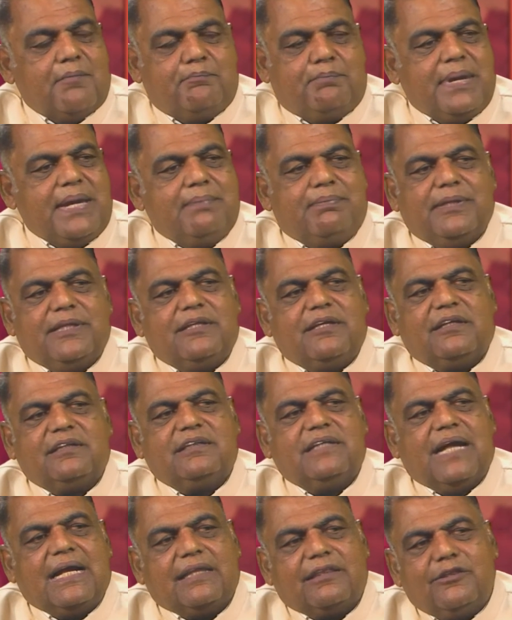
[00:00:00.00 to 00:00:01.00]
People does
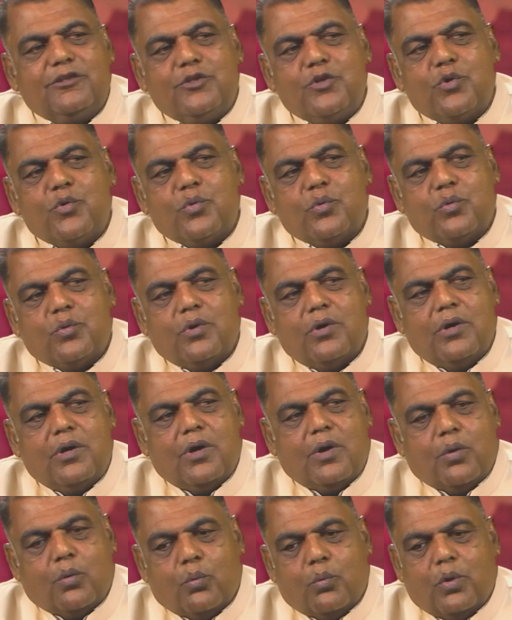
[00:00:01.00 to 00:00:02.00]
not know
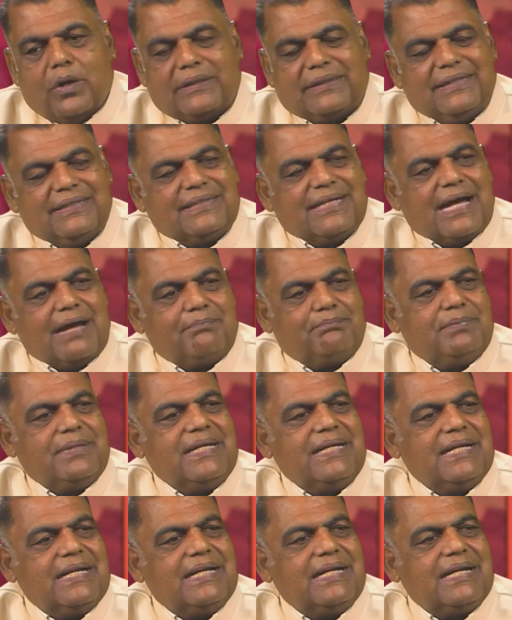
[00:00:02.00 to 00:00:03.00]
what is
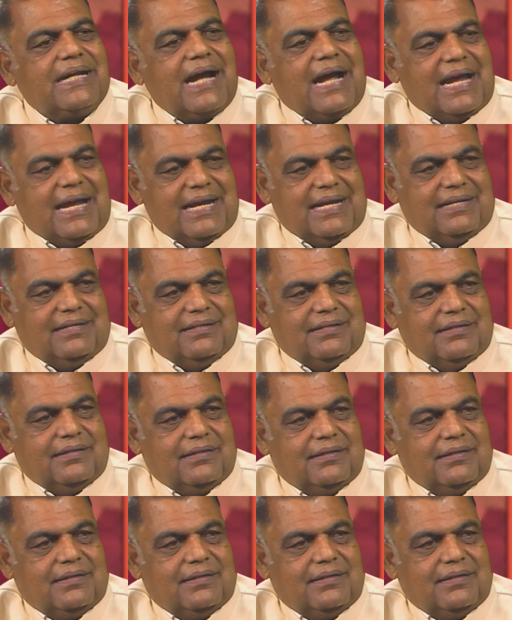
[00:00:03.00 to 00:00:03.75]
happening in Guyana.